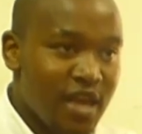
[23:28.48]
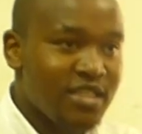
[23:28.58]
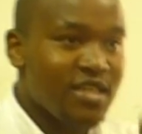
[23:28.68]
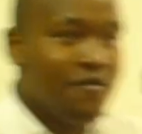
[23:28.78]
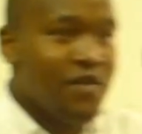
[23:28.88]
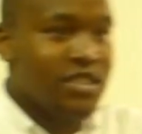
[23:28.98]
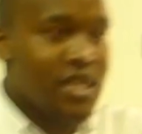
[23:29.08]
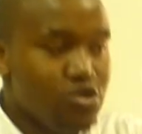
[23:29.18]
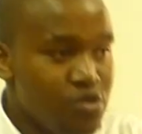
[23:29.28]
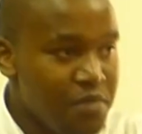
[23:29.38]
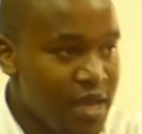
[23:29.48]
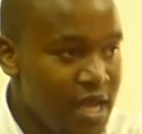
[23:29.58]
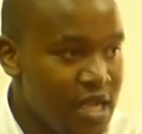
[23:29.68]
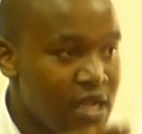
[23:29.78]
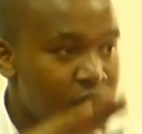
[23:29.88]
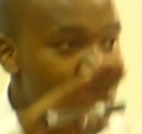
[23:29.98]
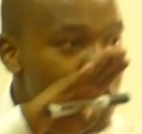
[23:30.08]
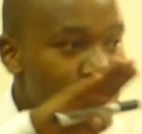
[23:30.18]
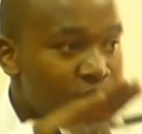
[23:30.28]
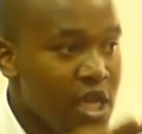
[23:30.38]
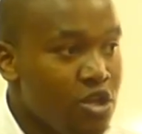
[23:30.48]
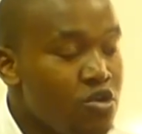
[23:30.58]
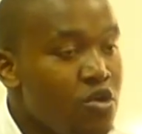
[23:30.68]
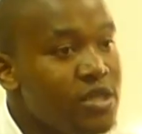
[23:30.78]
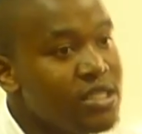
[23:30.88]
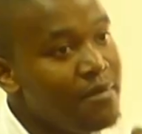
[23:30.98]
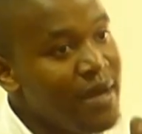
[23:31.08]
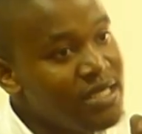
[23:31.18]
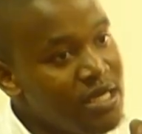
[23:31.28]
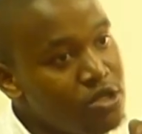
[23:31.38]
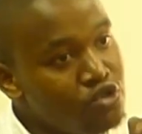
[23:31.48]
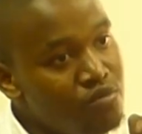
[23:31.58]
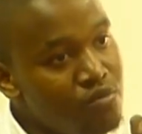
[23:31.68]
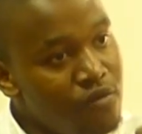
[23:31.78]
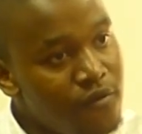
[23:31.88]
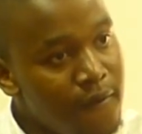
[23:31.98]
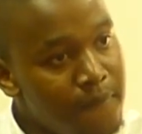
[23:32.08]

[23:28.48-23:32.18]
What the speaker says: the Earth's surface as you pedal, you cannot cause the bicycle to move.